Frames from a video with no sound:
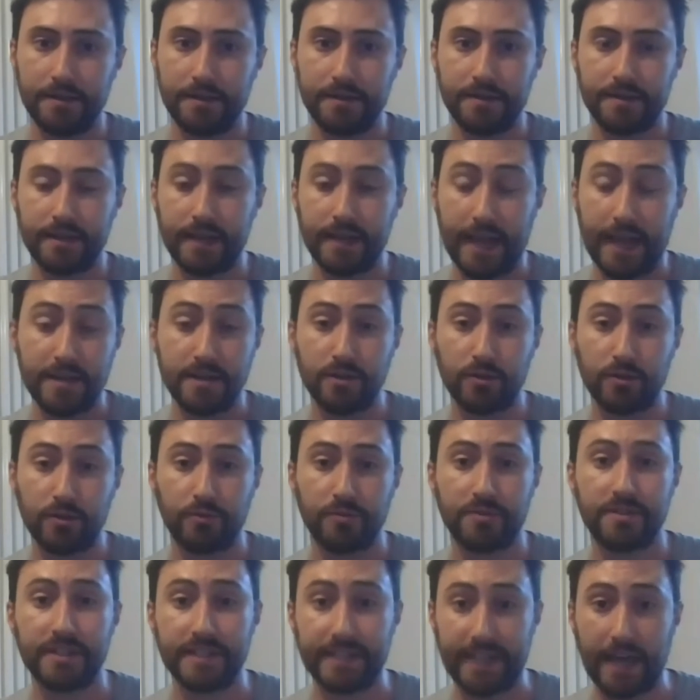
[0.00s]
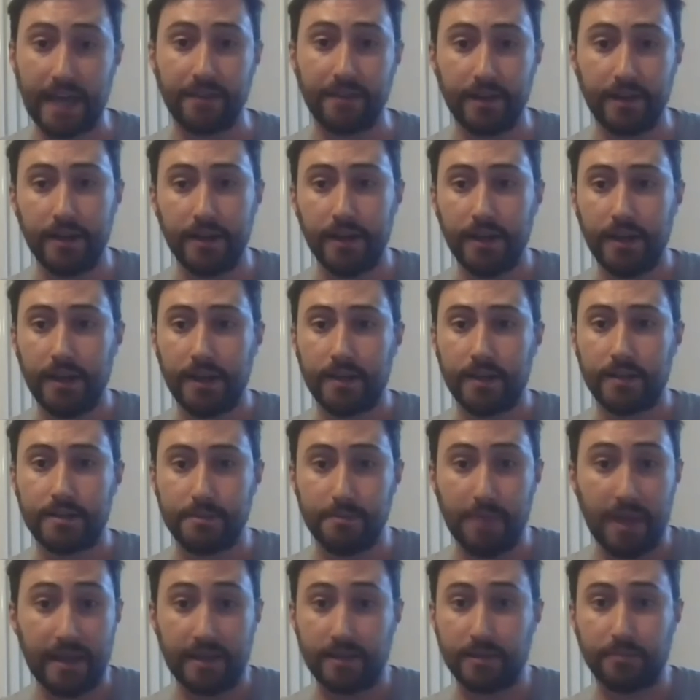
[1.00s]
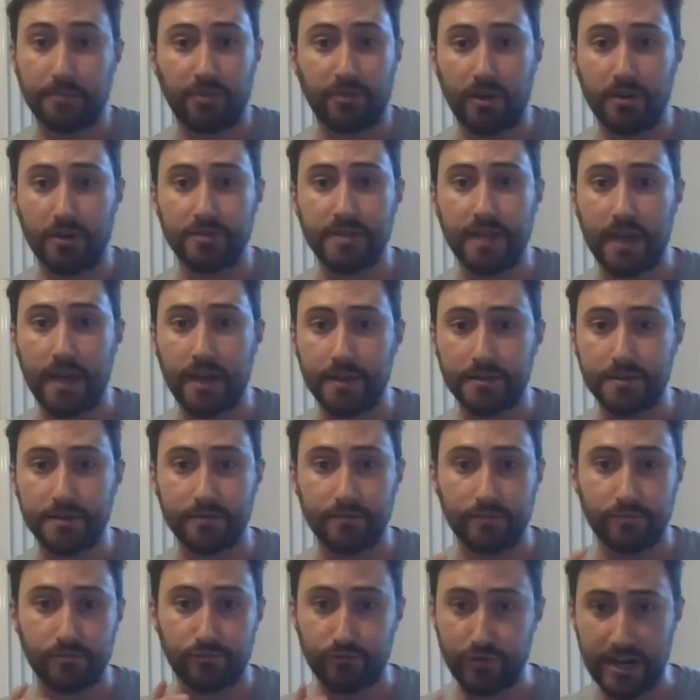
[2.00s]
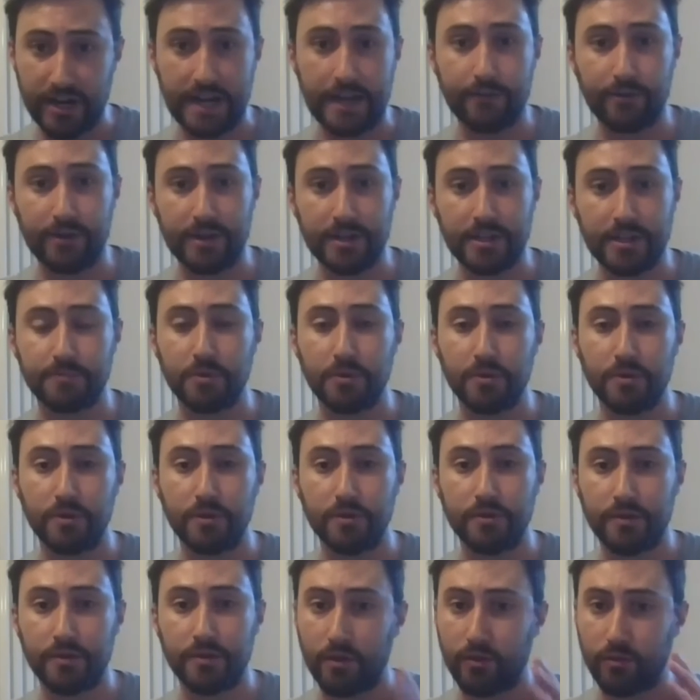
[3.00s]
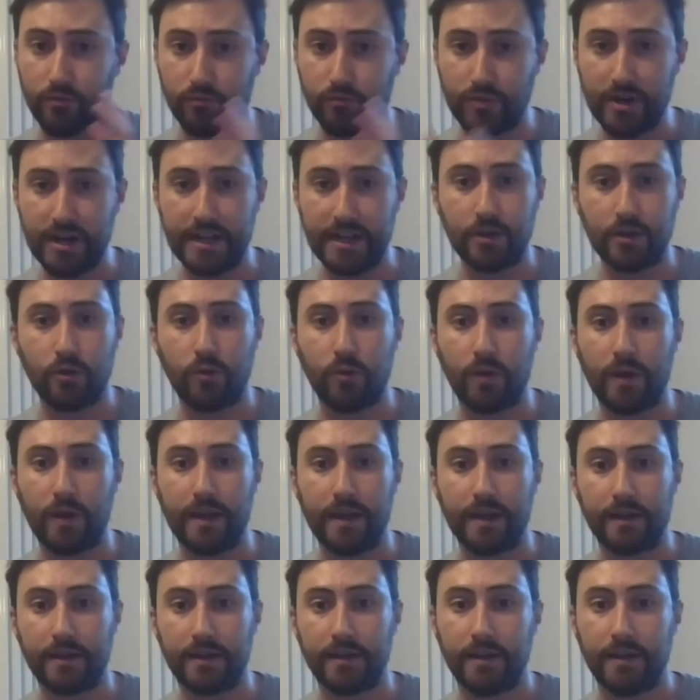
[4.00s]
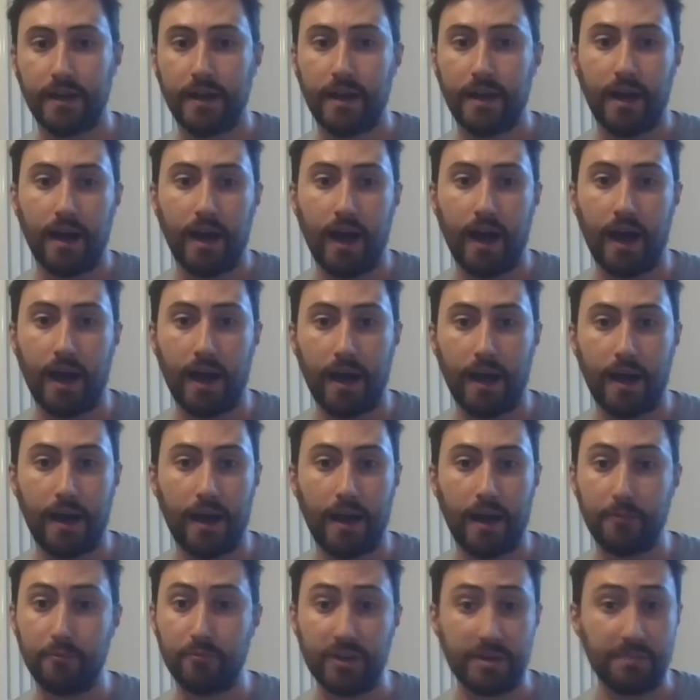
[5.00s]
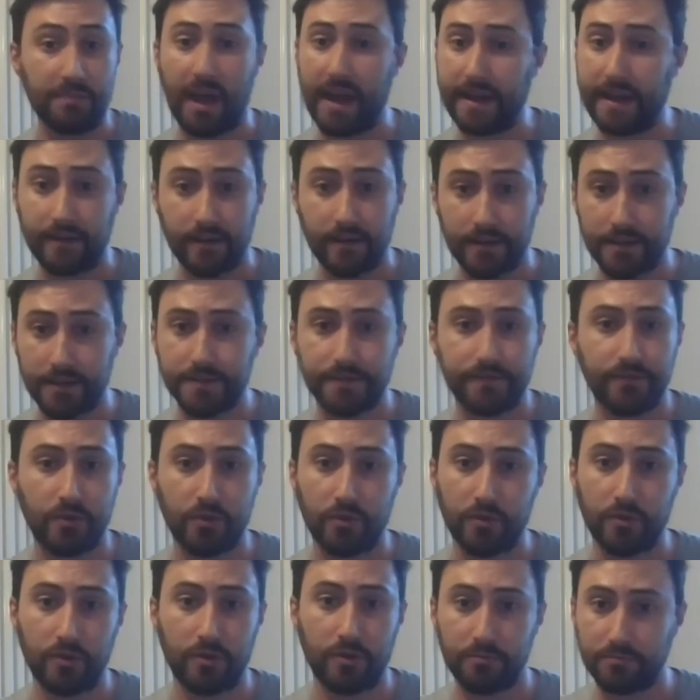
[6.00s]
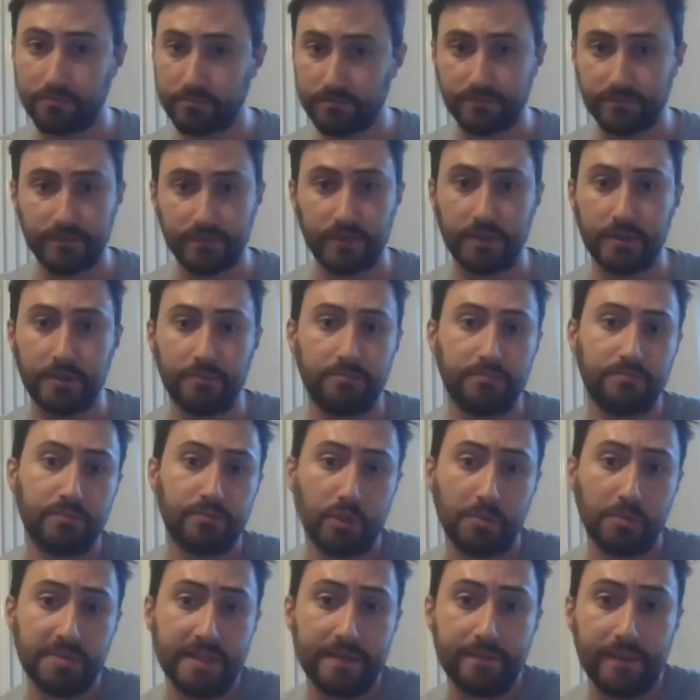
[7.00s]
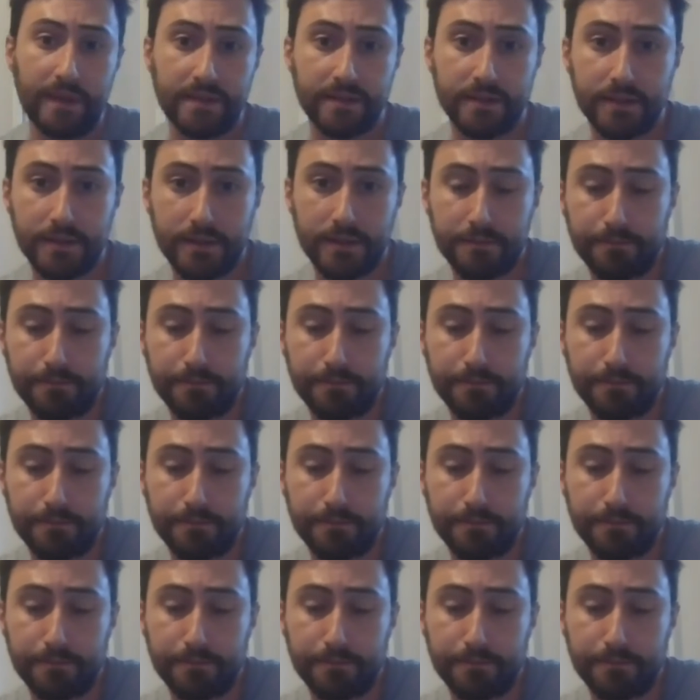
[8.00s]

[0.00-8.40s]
Lendlord together to make the process really, really smooth, really quick, and really painless for property investors.